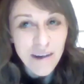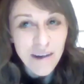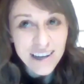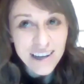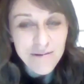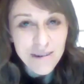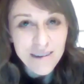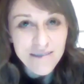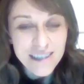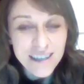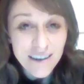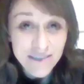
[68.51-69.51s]
hike, one of
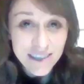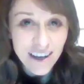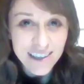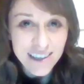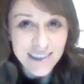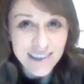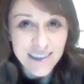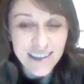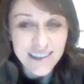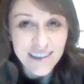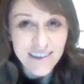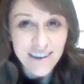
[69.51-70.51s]
the toughest hikes in,
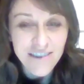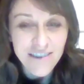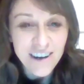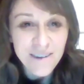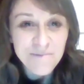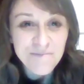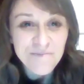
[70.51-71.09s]
in South Africa.